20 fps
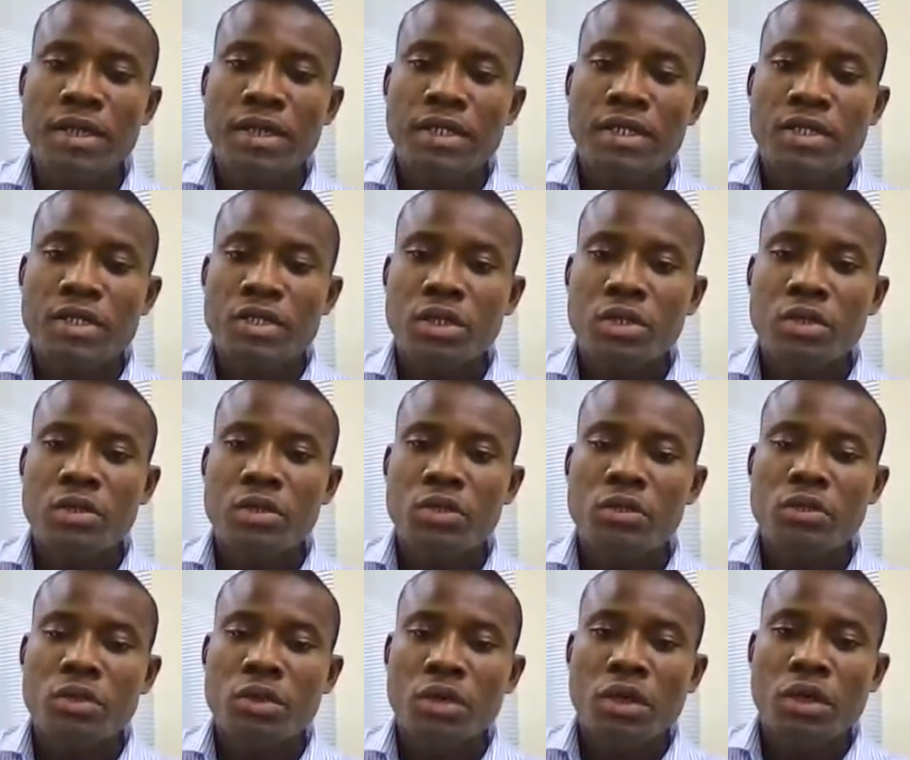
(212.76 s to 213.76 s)

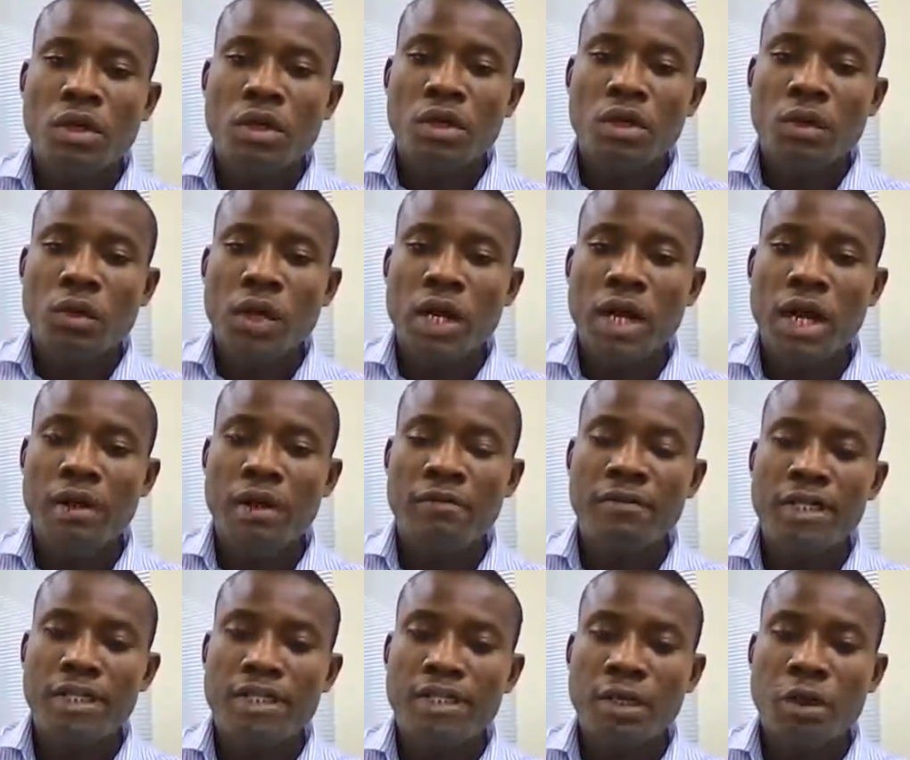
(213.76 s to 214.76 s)
So you have
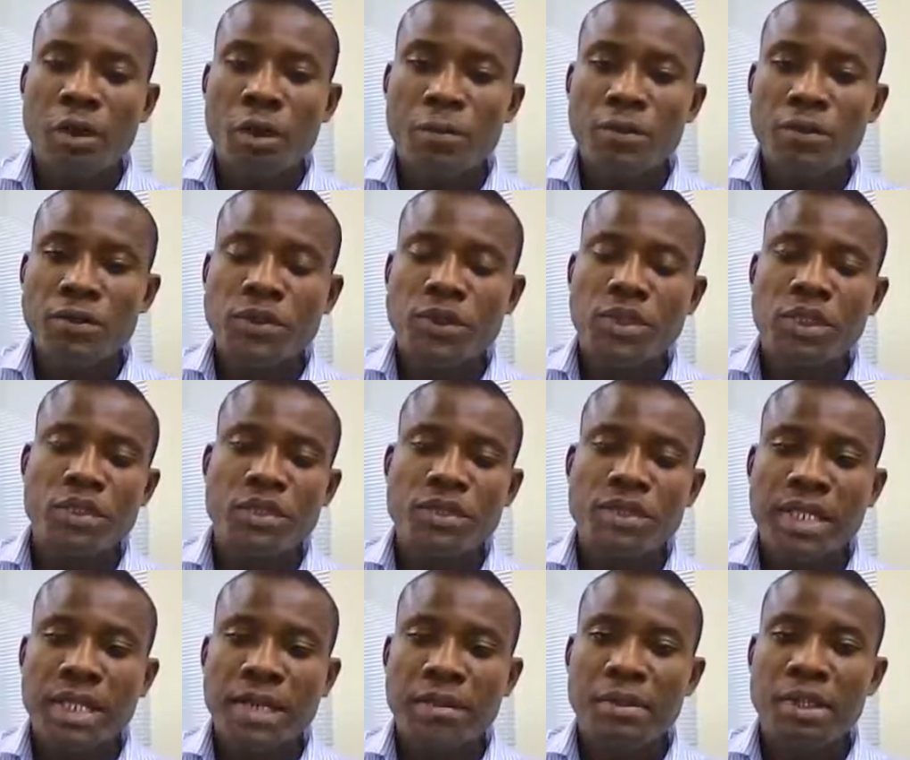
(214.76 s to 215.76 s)
these open source
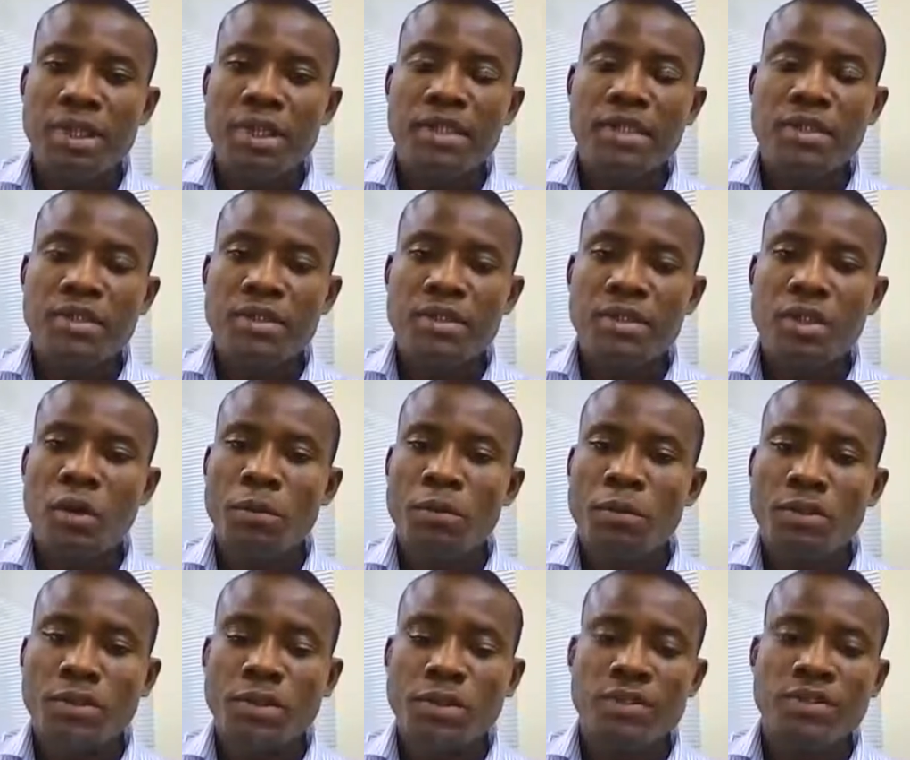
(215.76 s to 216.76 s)
application,
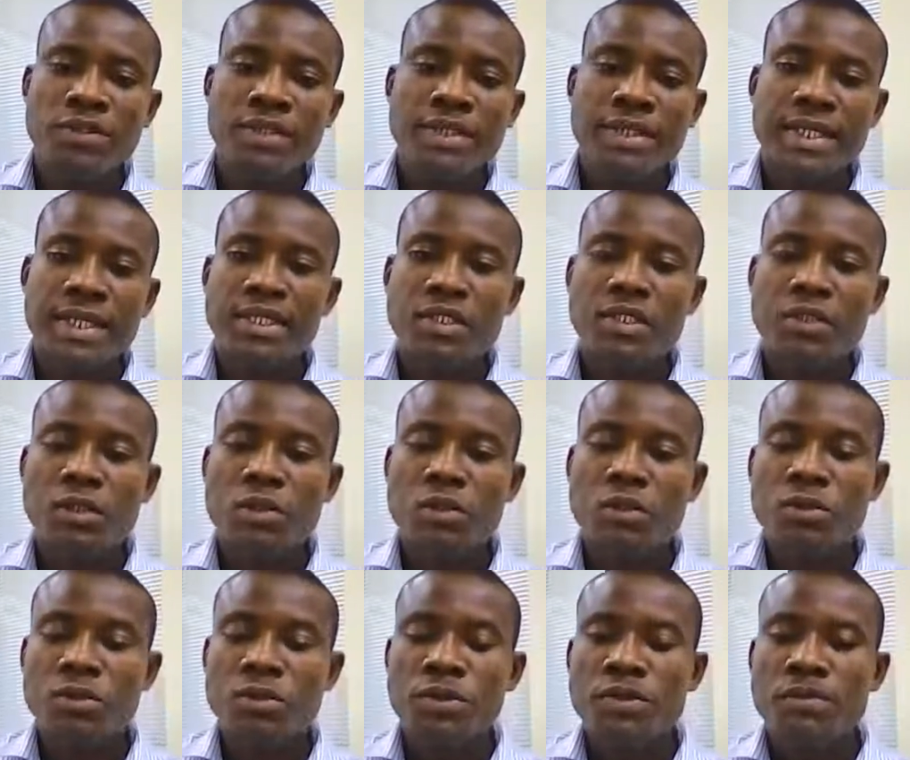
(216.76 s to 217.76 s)
open source design
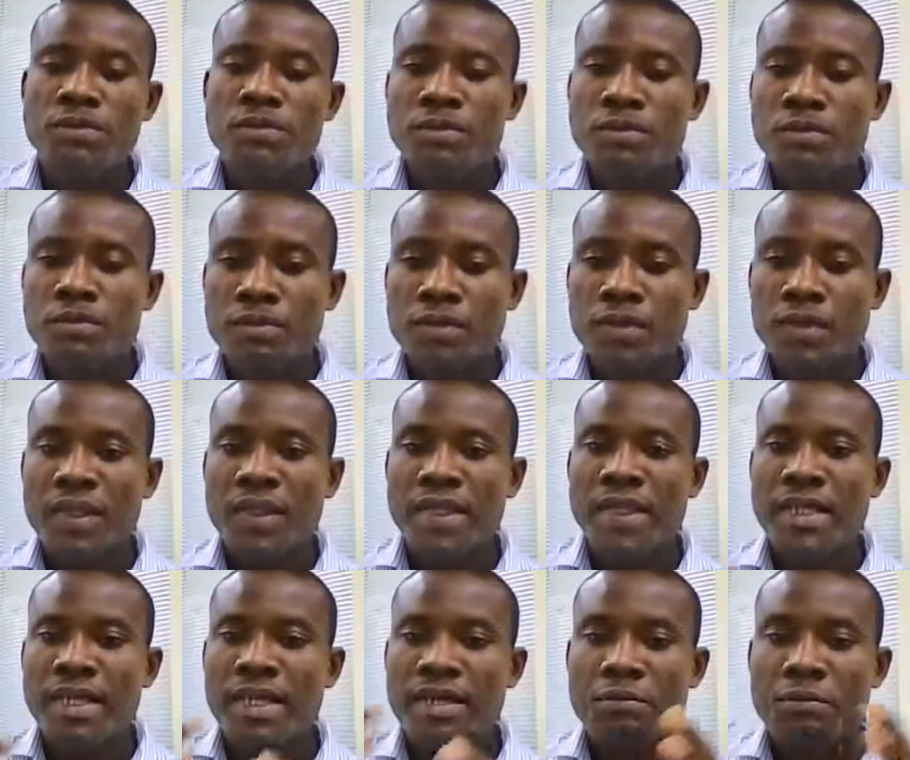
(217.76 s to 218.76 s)
tools.
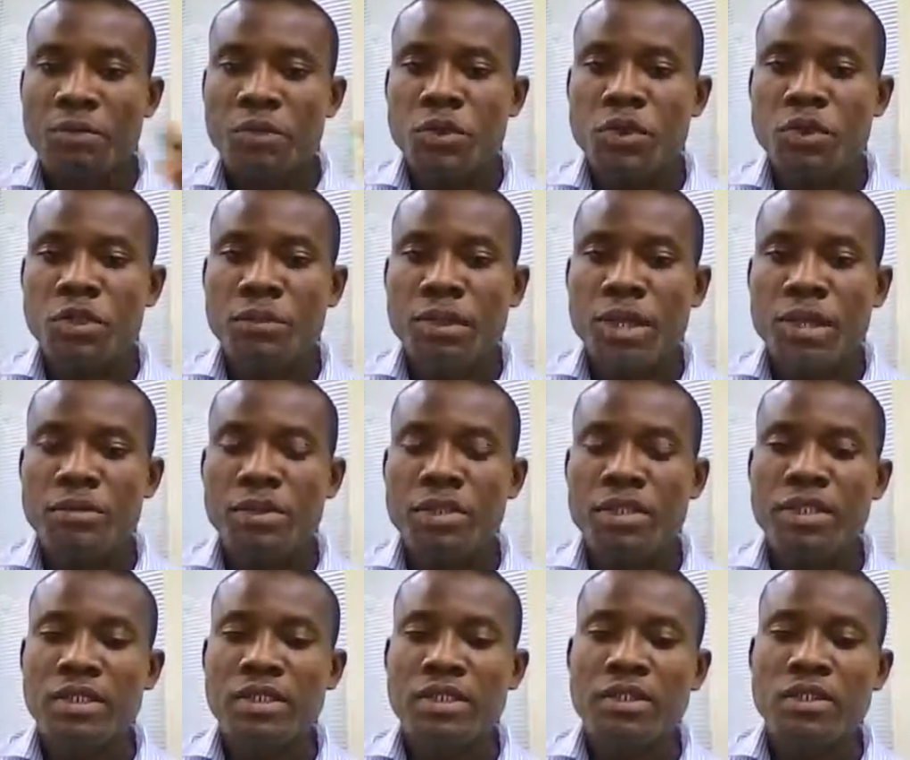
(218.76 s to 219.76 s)
They put some
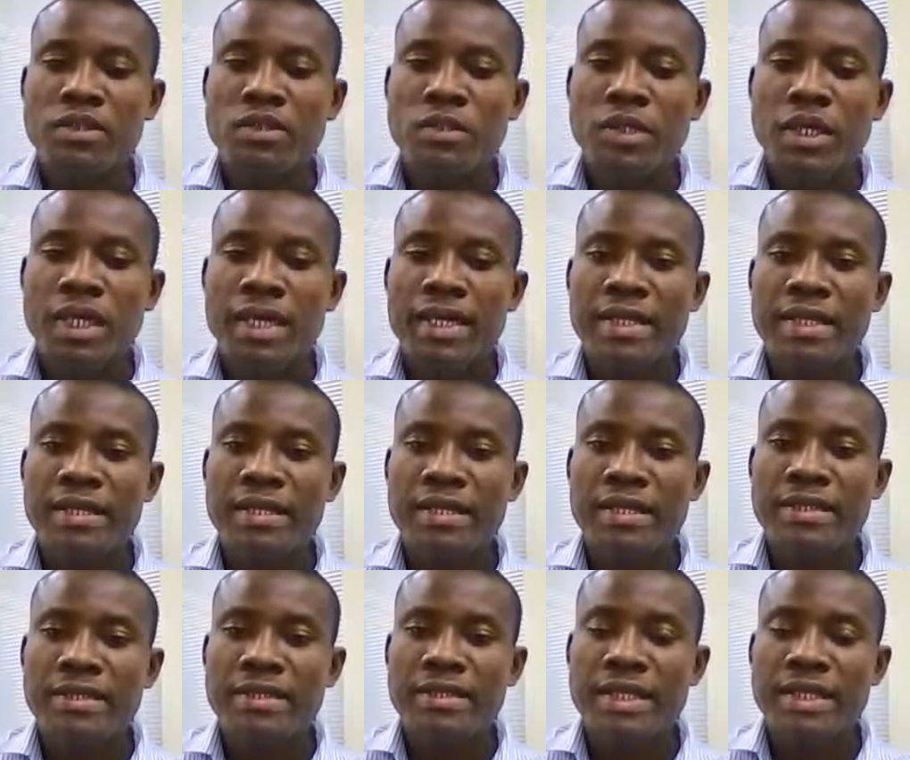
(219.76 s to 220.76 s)
application together,
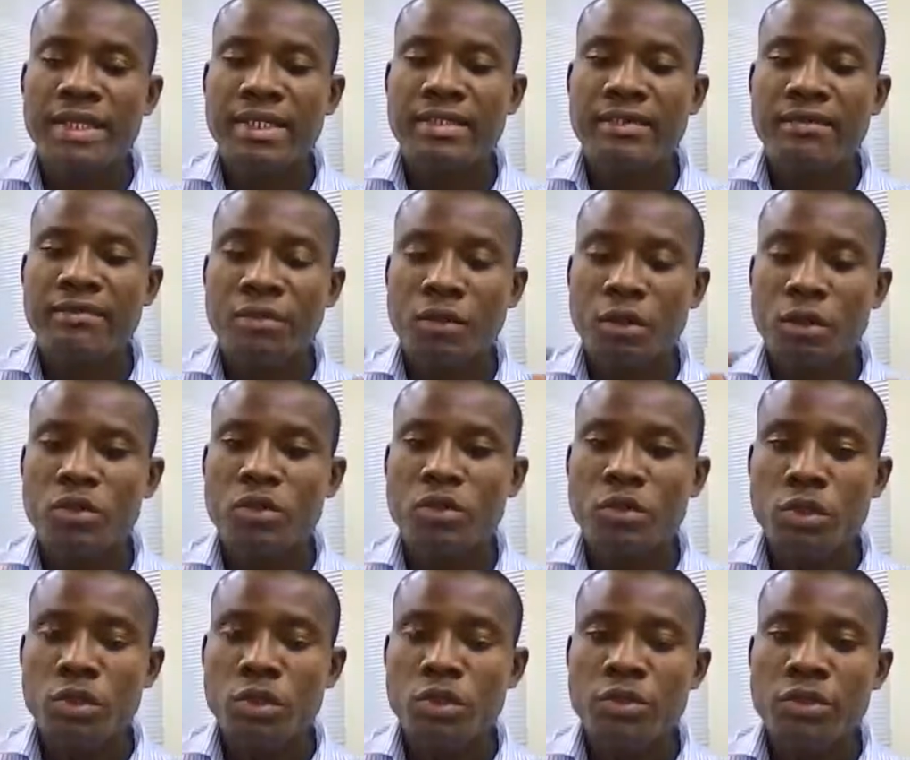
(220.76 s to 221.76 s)
and then for you to
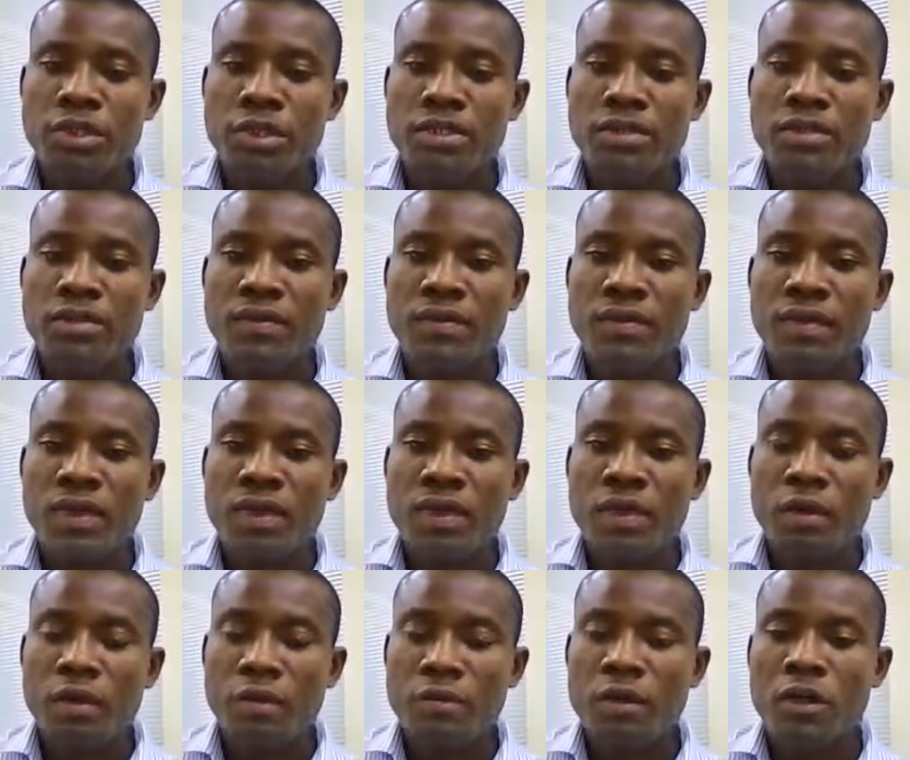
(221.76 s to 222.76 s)
use it,
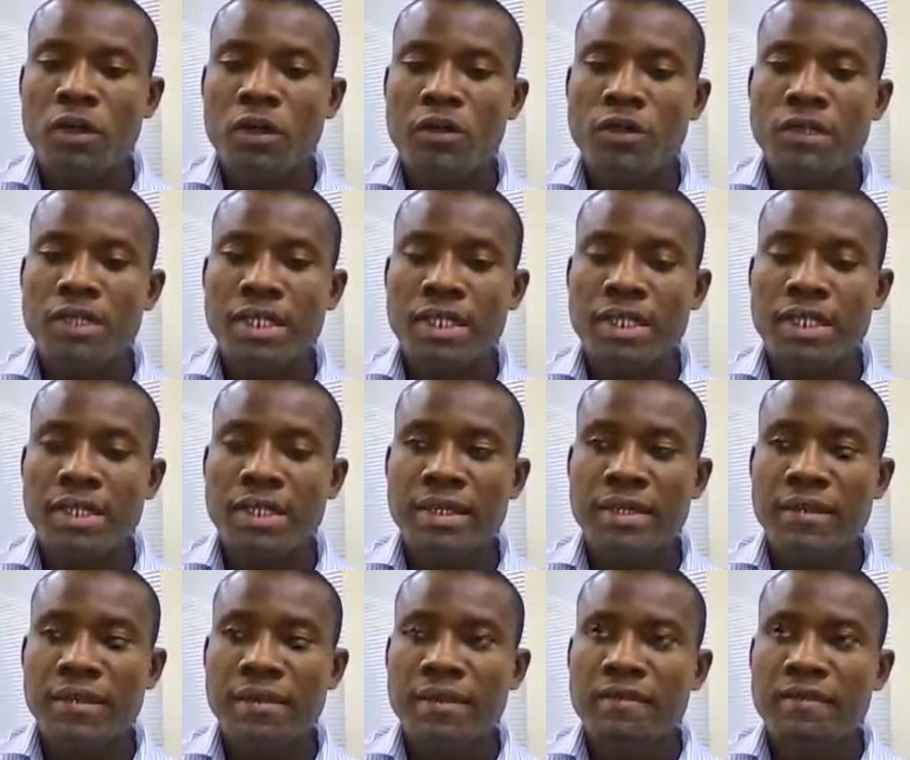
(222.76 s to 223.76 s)
of course, the
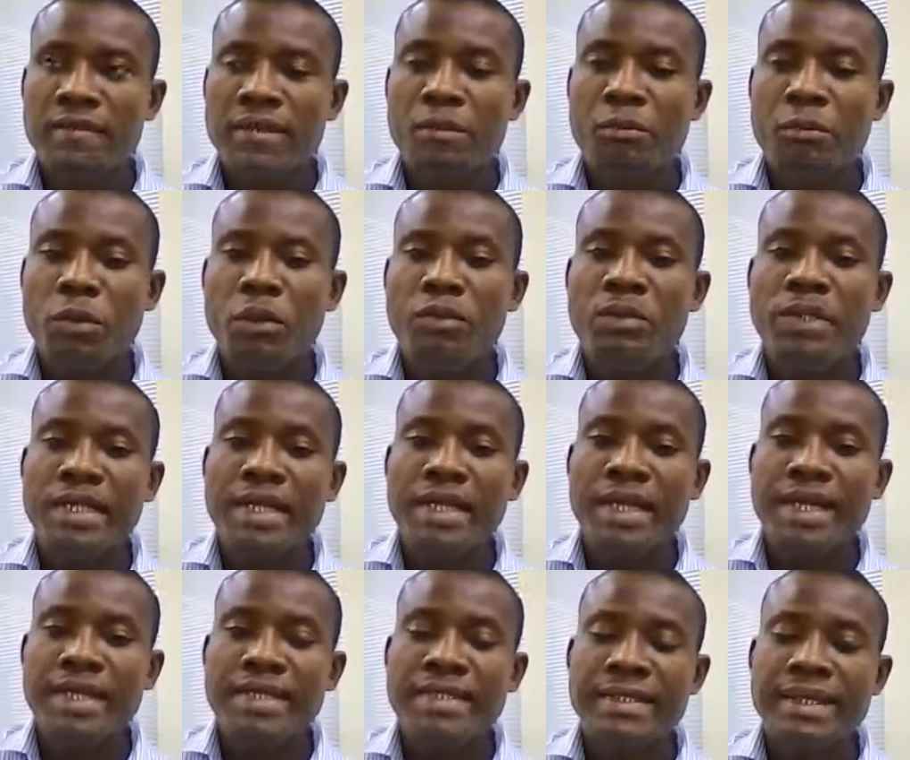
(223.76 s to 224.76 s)
public
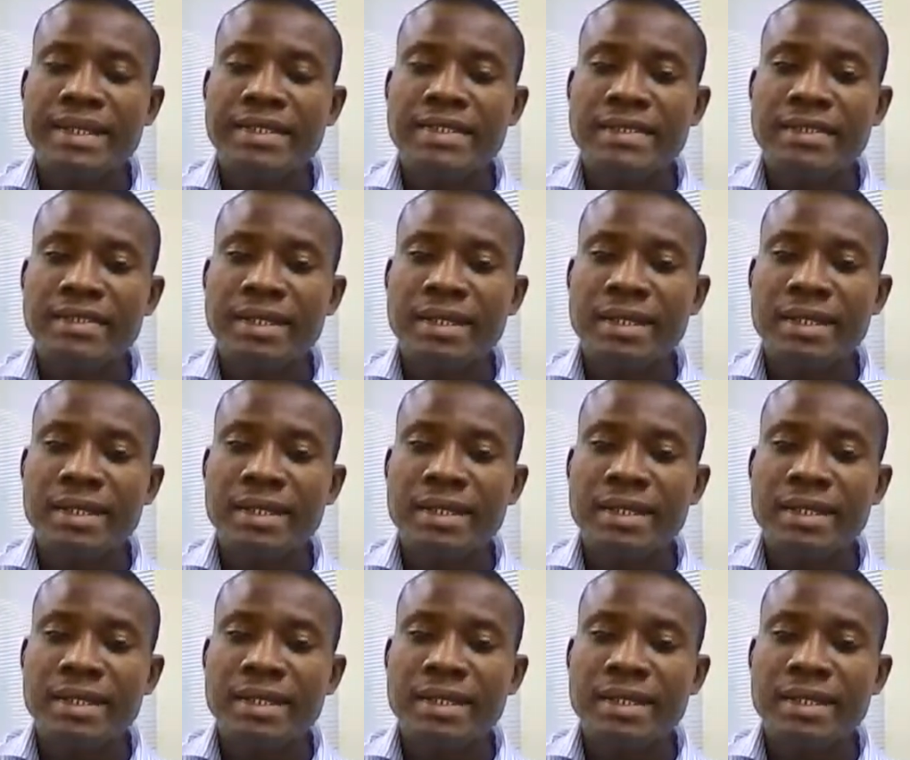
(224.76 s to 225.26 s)
license